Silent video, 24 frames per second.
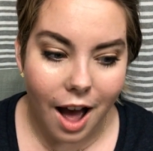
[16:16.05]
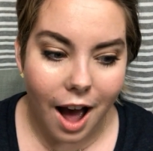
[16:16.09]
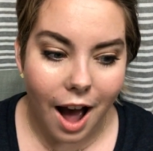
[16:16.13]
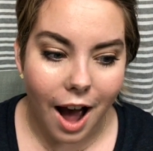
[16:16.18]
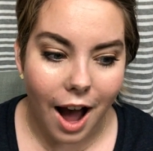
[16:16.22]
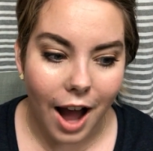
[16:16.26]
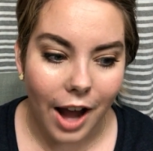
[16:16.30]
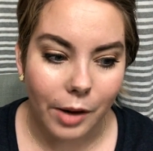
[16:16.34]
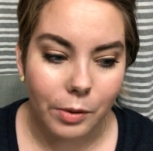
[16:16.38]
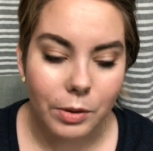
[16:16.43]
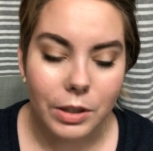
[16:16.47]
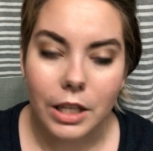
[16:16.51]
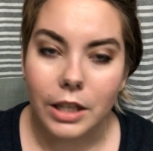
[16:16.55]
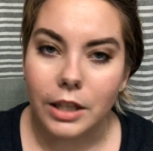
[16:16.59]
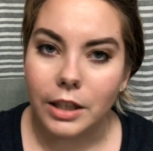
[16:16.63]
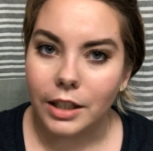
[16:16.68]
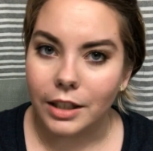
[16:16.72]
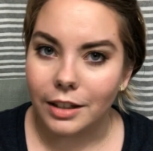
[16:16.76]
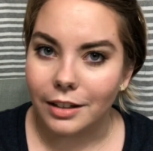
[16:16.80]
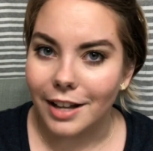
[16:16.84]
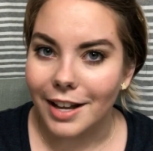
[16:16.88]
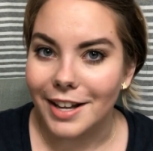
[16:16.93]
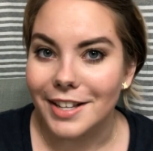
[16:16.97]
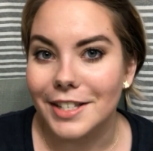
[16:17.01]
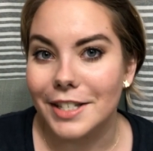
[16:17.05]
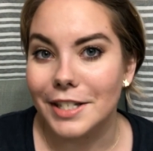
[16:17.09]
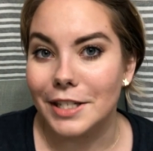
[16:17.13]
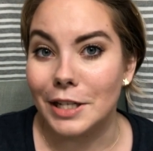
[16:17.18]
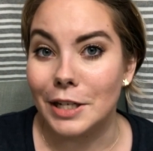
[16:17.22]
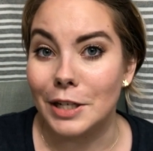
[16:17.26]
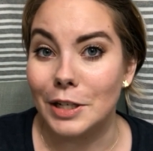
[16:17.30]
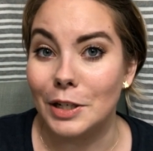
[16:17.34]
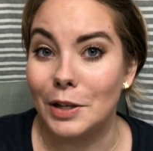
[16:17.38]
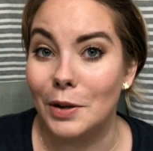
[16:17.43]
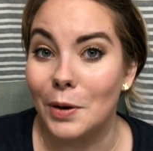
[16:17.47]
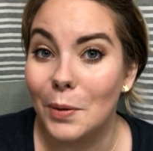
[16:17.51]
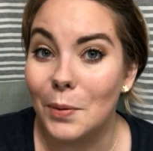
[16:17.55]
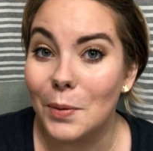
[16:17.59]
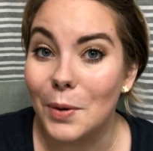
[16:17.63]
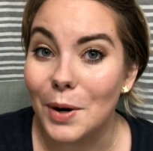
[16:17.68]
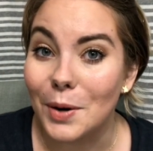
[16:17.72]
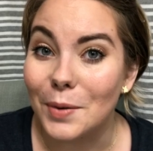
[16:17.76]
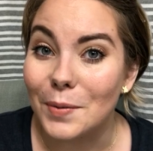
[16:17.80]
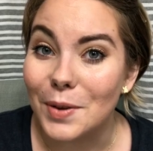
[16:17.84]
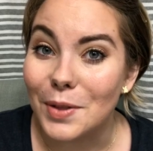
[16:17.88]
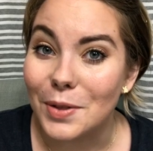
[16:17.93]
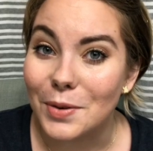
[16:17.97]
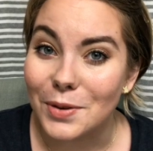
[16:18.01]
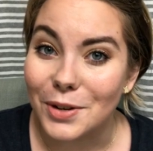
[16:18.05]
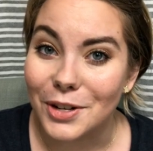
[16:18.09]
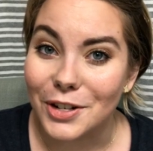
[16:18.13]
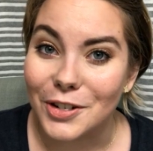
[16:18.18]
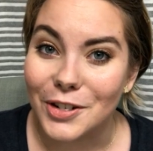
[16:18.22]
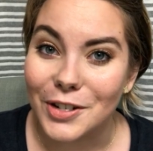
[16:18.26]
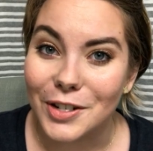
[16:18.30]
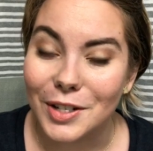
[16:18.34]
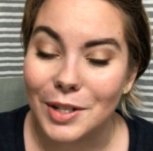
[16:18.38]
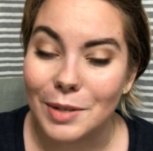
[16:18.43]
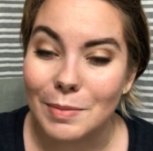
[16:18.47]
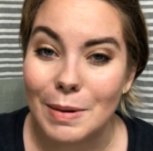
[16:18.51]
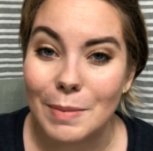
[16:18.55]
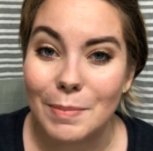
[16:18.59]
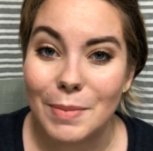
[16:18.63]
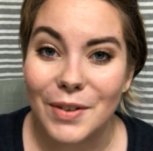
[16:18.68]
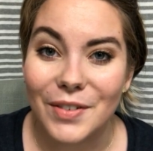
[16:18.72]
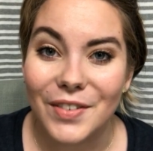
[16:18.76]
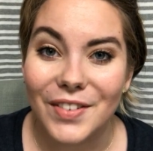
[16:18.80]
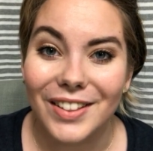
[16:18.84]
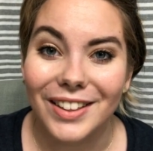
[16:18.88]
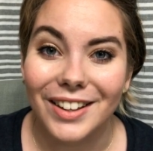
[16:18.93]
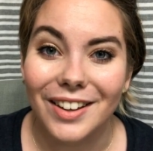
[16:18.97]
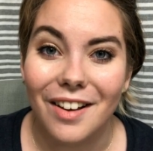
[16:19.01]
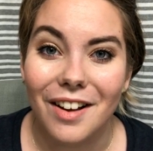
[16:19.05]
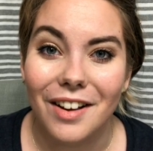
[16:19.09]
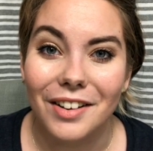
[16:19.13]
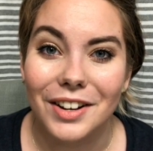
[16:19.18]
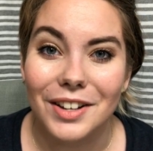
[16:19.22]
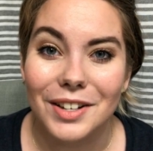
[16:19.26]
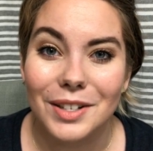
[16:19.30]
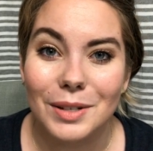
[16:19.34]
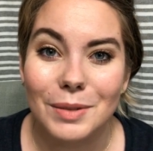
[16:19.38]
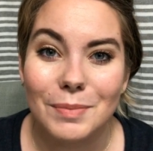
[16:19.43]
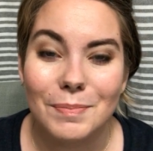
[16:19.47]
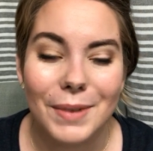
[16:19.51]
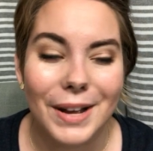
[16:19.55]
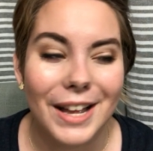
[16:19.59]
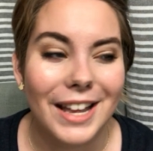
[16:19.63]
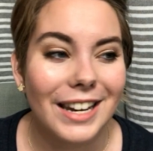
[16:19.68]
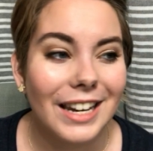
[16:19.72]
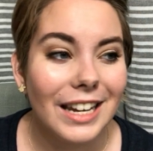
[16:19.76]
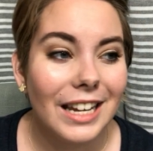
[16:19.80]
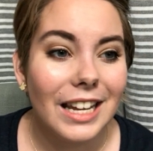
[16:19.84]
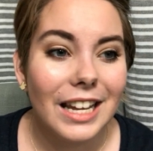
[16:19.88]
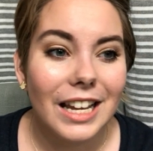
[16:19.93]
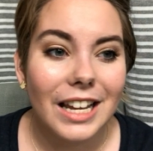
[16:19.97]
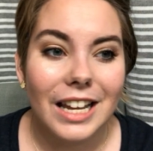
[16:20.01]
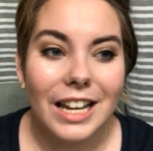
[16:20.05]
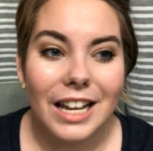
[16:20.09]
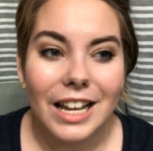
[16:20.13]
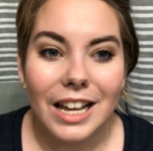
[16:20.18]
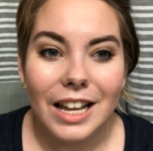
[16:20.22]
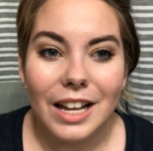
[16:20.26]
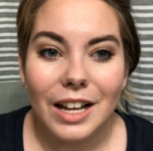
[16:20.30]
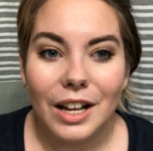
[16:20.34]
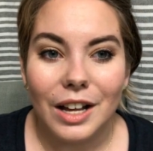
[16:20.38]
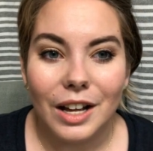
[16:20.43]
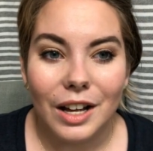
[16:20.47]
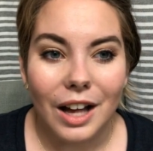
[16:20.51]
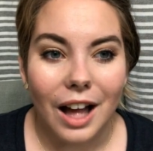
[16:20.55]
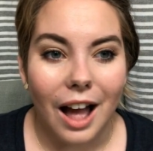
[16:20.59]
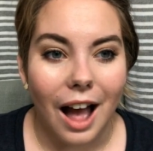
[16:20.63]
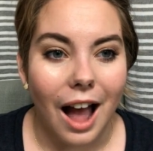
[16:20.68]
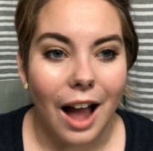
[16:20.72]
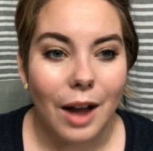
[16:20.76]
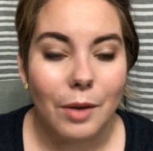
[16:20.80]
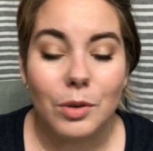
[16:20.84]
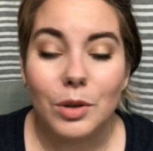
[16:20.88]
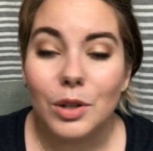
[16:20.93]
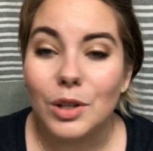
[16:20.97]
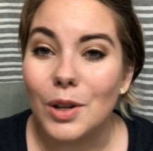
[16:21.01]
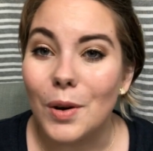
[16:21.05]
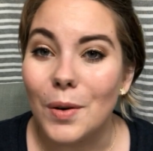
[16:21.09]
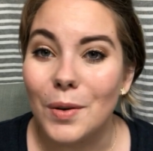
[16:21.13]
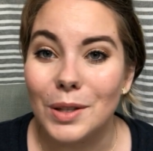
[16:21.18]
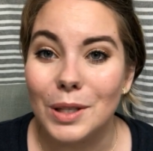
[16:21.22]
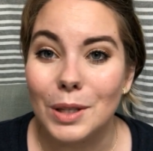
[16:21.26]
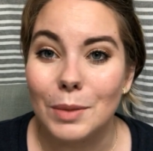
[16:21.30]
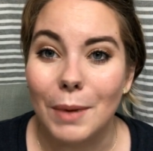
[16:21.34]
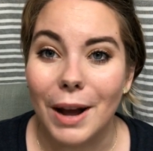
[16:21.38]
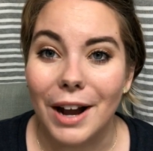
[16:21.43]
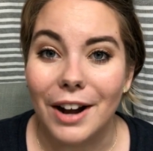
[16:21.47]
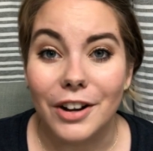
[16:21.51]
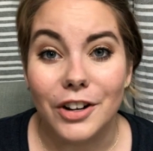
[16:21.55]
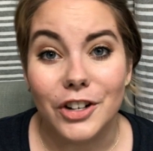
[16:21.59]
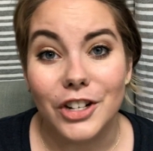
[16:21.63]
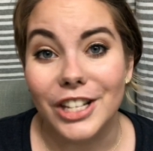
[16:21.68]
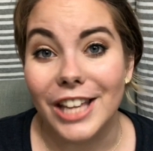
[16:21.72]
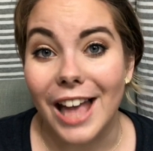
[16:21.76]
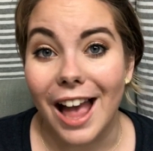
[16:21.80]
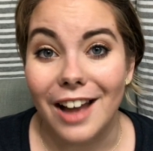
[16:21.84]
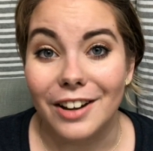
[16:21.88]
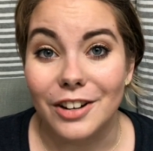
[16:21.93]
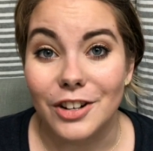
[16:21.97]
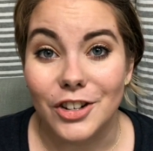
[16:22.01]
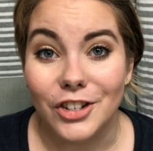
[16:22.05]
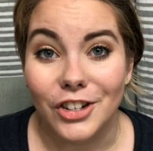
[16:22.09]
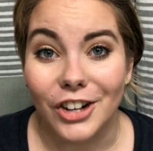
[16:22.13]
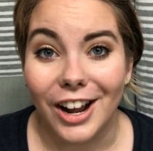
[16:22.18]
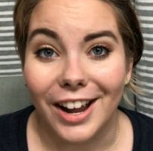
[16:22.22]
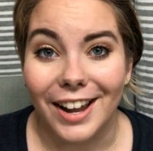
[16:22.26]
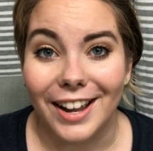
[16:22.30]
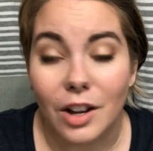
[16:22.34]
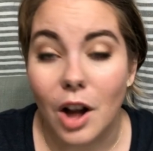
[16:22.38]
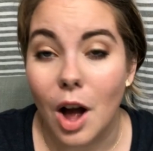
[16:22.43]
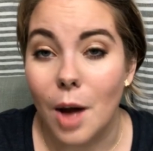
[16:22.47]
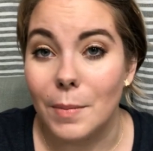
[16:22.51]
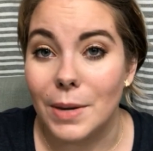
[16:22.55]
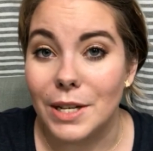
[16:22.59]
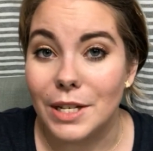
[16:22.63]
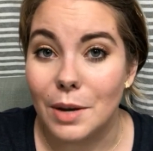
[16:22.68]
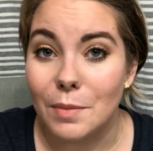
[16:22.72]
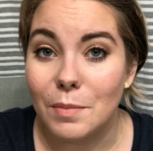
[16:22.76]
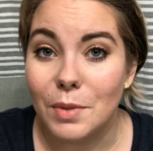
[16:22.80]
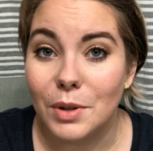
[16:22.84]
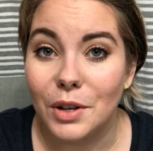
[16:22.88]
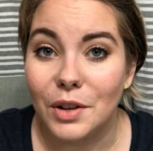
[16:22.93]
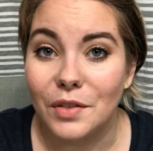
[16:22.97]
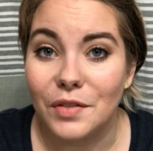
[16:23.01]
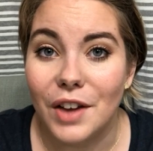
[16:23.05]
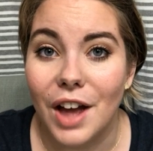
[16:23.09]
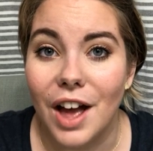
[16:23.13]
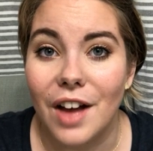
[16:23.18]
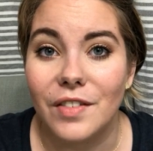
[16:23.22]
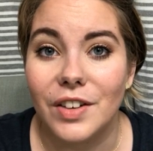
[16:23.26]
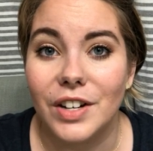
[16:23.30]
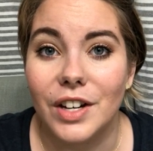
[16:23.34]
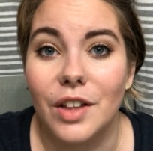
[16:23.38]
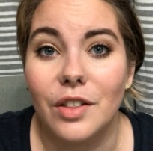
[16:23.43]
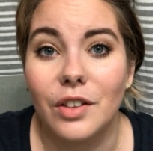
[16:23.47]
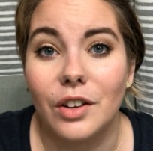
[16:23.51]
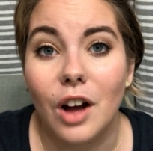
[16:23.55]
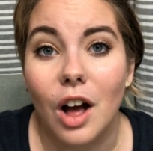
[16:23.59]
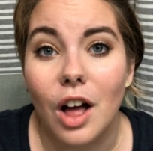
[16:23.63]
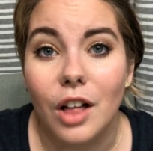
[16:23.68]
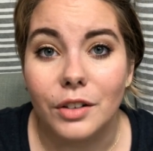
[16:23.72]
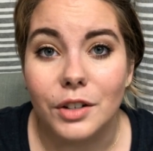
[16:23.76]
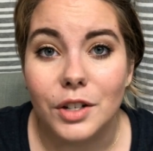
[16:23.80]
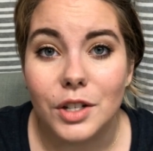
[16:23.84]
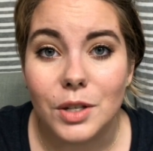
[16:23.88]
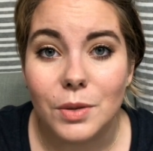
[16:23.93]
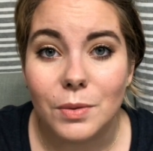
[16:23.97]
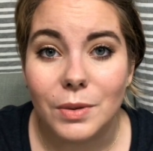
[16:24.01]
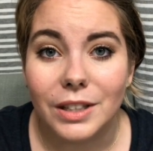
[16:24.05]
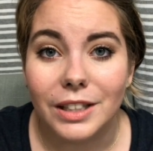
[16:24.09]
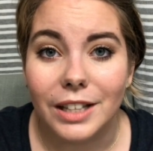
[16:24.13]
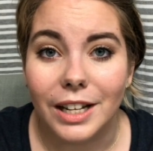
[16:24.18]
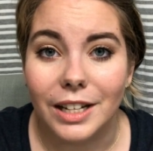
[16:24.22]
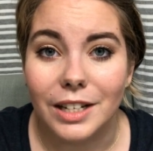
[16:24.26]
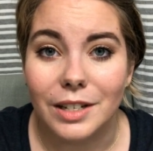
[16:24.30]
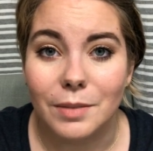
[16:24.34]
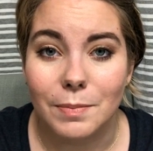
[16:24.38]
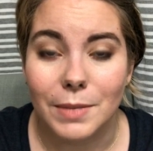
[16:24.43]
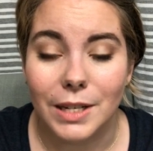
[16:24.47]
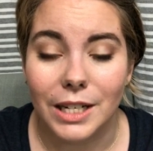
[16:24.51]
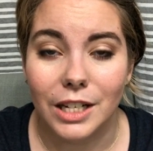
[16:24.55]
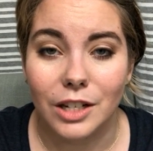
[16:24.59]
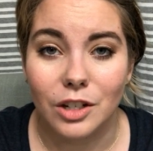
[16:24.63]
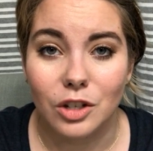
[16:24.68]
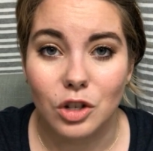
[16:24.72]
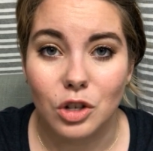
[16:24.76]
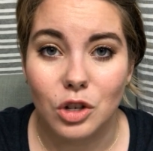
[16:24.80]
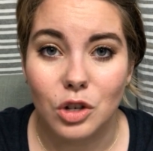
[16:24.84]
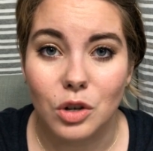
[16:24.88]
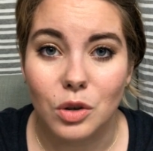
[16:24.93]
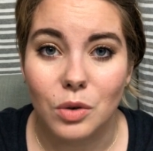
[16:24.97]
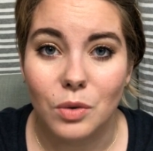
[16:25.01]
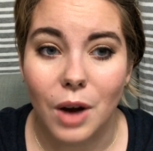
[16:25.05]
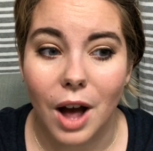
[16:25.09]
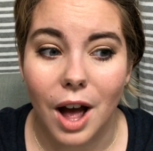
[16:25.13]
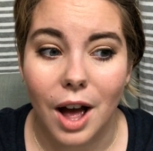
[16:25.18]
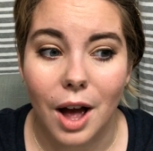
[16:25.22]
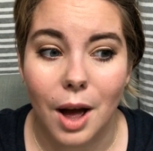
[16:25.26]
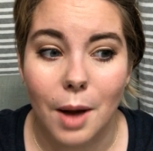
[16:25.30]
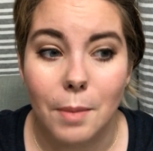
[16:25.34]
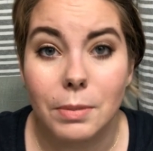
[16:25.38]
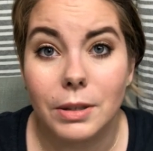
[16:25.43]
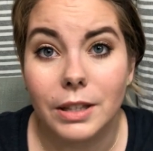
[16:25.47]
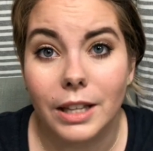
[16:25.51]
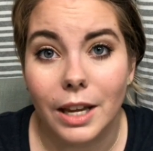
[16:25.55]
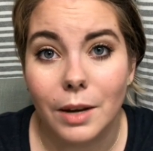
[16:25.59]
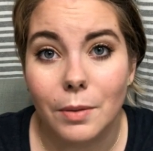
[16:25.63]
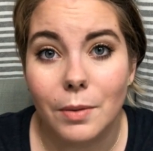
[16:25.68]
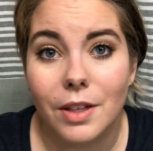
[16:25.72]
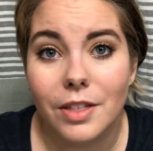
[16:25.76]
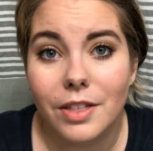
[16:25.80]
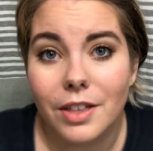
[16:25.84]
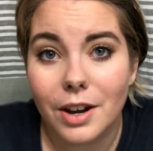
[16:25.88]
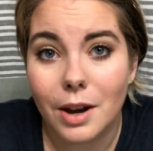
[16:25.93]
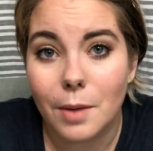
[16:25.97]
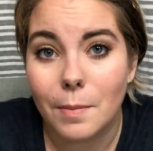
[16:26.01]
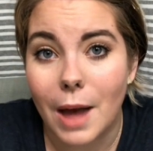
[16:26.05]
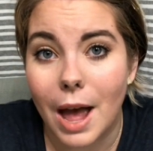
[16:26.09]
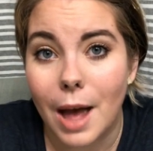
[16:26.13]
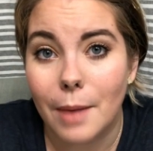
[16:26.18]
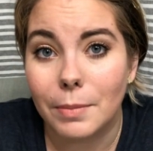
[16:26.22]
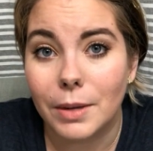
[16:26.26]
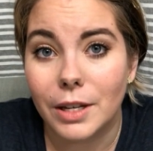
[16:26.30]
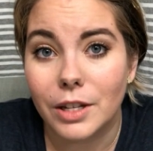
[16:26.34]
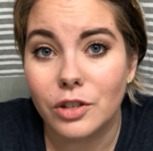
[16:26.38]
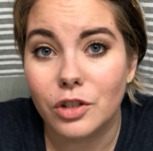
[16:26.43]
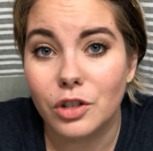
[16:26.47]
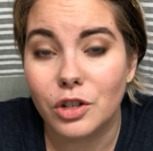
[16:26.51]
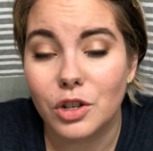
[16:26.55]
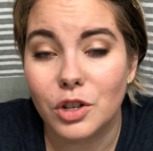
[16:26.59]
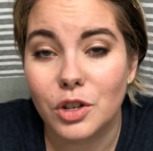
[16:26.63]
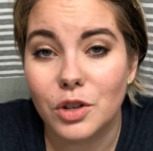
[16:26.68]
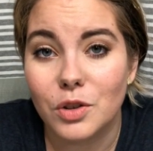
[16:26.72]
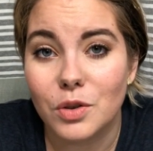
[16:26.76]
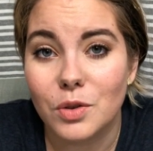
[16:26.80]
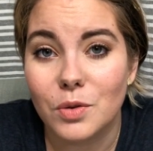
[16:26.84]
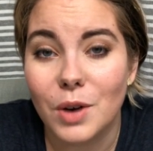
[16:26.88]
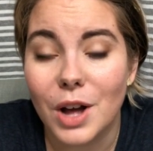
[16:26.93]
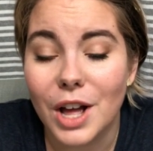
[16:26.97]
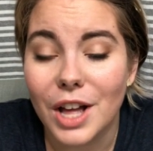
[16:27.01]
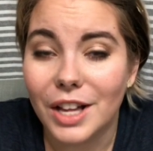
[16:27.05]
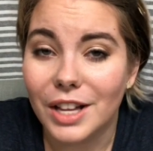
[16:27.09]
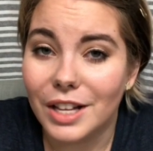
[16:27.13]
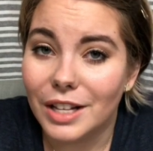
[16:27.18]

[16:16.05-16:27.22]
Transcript: I was a little hesitant to work with oranges, to be perfectly honest, but I was so inspired, I just had to try it. Comment down below if you have any other colors you would like me to play with, and I'm happy to